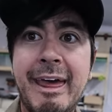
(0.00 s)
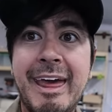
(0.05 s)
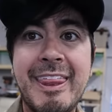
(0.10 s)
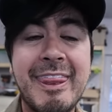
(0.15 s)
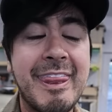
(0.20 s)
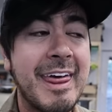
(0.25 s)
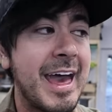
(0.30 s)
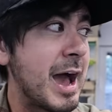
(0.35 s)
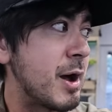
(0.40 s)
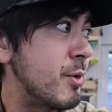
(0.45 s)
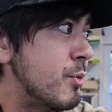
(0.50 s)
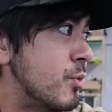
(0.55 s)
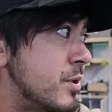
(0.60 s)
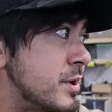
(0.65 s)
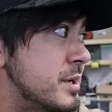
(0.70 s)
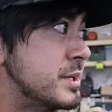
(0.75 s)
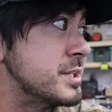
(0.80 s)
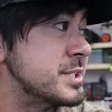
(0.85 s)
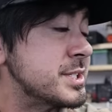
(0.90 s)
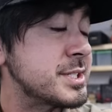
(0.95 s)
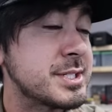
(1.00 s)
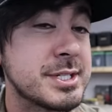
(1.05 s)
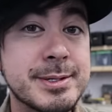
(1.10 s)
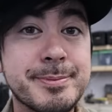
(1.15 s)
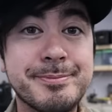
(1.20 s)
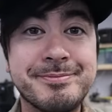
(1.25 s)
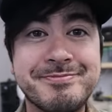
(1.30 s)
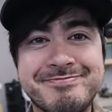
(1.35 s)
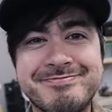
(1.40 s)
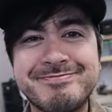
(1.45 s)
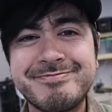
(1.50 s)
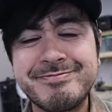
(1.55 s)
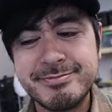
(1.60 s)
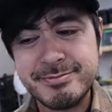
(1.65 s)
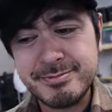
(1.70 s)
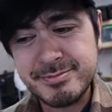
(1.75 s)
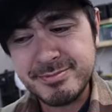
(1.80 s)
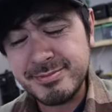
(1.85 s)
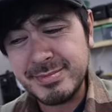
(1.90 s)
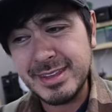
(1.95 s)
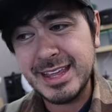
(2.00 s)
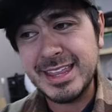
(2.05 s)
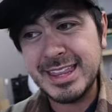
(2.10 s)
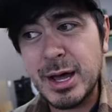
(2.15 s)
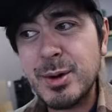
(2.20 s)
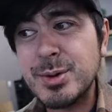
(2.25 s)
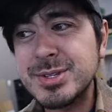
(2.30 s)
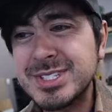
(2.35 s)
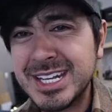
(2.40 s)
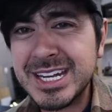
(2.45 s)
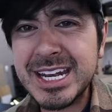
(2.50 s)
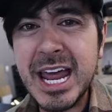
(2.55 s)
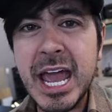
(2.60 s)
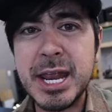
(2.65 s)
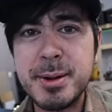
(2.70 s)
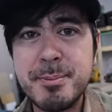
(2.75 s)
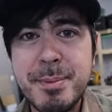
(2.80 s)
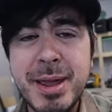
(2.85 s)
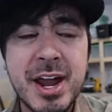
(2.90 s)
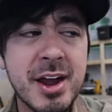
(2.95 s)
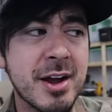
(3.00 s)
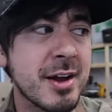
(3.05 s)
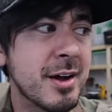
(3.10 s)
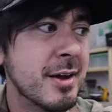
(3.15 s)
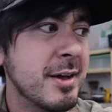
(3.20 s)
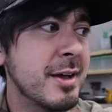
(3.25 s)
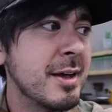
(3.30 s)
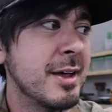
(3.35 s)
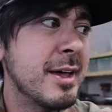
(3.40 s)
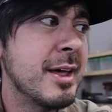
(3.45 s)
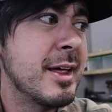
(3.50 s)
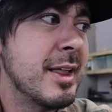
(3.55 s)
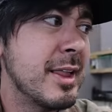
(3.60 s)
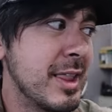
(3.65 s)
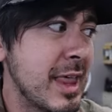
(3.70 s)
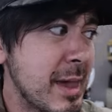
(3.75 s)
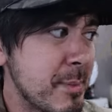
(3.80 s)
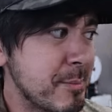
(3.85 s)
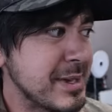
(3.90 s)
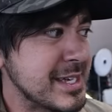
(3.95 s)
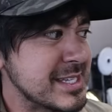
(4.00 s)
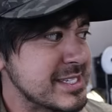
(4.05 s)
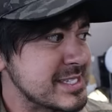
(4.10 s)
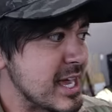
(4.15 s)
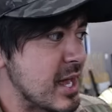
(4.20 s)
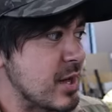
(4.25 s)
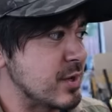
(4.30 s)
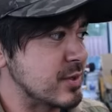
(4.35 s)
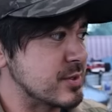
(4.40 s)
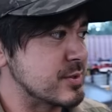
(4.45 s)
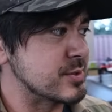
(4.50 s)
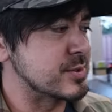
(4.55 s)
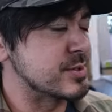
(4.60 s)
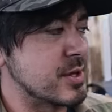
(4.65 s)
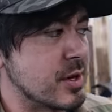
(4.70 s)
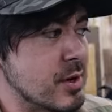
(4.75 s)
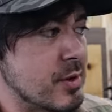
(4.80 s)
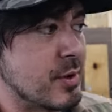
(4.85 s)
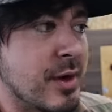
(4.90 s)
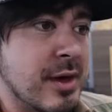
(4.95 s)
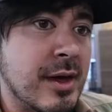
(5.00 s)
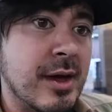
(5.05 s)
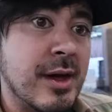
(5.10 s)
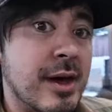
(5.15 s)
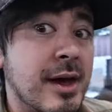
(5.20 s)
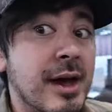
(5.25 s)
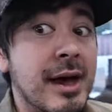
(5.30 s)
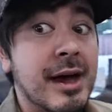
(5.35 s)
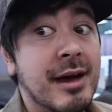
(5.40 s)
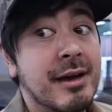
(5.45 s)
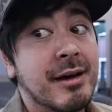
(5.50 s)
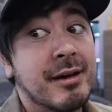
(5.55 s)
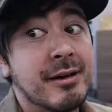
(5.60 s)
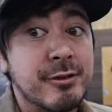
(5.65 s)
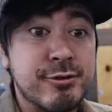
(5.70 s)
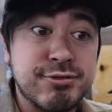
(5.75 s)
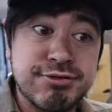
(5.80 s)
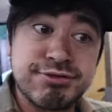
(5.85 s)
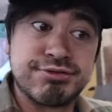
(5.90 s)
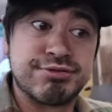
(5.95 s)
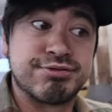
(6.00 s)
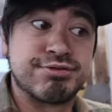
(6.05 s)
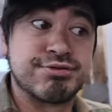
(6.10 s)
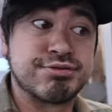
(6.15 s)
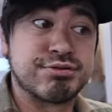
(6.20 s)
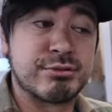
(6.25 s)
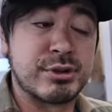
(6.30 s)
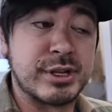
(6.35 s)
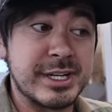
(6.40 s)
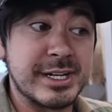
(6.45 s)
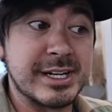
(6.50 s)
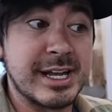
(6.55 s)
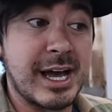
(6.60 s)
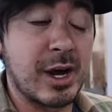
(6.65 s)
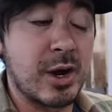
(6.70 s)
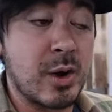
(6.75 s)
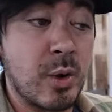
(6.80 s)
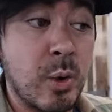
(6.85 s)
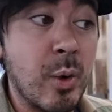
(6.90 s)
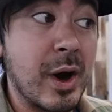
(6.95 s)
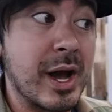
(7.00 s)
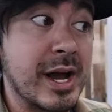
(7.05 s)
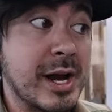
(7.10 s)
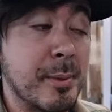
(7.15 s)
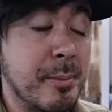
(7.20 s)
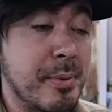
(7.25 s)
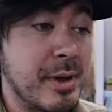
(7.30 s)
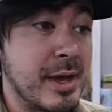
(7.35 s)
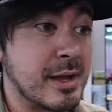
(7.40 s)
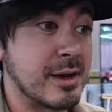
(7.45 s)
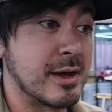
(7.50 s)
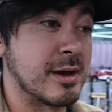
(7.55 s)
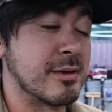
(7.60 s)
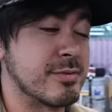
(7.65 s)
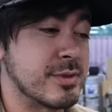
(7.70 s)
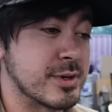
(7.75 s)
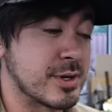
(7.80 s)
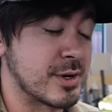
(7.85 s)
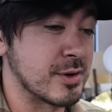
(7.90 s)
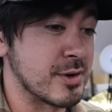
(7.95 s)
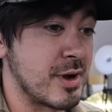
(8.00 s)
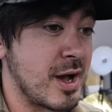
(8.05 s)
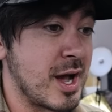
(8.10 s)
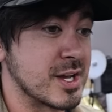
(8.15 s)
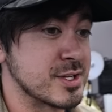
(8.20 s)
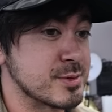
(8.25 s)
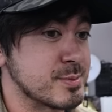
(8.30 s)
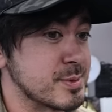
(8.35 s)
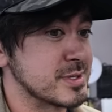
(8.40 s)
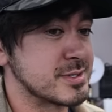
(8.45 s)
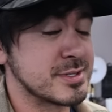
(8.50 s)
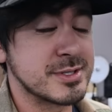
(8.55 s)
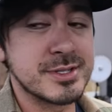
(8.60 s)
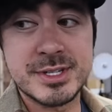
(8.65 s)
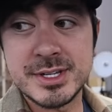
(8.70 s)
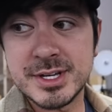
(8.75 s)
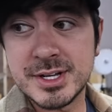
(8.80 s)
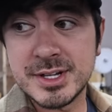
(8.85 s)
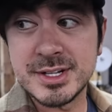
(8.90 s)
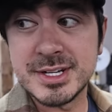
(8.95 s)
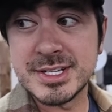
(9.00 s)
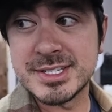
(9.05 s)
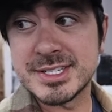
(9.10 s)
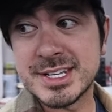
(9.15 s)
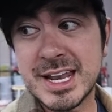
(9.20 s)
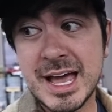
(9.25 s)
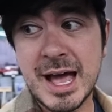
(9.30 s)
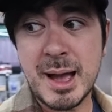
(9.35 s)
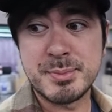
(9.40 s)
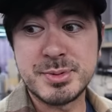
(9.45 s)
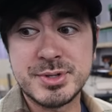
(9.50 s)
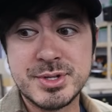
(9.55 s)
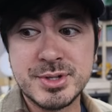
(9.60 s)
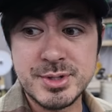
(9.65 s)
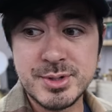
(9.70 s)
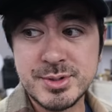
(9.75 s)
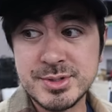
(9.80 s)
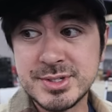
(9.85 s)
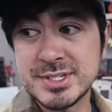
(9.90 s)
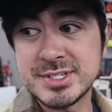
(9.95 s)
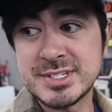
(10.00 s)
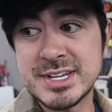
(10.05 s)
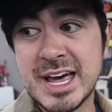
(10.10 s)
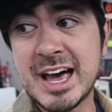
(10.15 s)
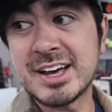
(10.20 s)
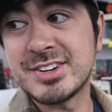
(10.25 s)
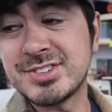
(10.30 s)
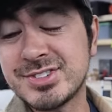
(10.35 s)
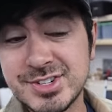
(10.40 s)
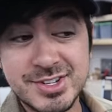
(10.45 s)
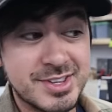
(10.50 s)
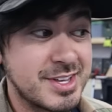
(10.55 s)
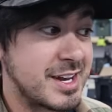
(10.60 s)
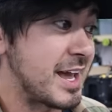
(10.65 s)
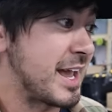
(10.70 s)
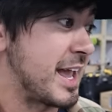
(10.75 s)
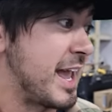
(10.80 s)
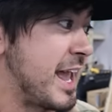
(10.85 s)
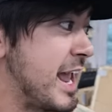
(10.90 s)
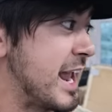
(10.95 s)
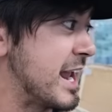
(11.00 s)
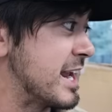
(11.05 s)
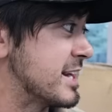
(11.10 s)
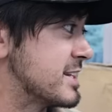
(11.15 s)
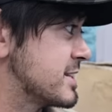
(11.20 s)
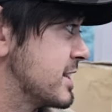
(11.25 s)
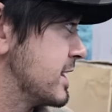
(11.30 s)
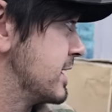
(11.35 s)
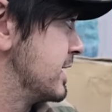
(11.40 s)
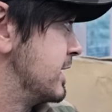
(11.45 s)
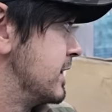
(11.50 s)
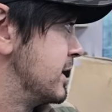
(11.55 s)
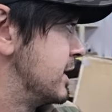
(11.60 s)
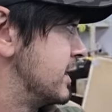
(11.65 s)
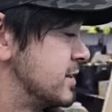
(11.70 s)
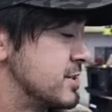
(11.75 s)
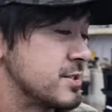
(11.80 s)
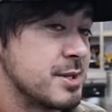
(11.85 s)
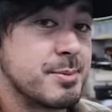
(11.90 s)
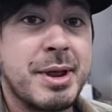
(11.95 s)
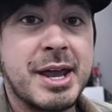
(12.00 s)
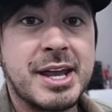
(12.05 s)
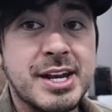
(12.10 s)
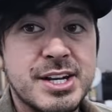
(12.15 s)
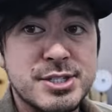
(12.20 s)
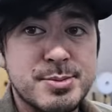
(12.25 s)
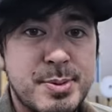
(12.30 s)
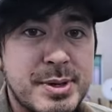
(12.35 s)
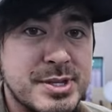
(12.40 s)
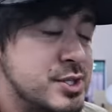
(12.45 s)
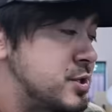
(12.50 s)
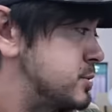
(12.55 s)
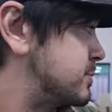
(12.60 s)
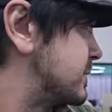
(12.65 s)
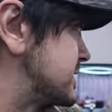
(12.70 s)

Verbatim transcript: And that was, that was a nightmare, let me tell you. So cleaned out quite a bit of the garage, but it still is an absolute disaster that I hate. So I'm not gonna spend too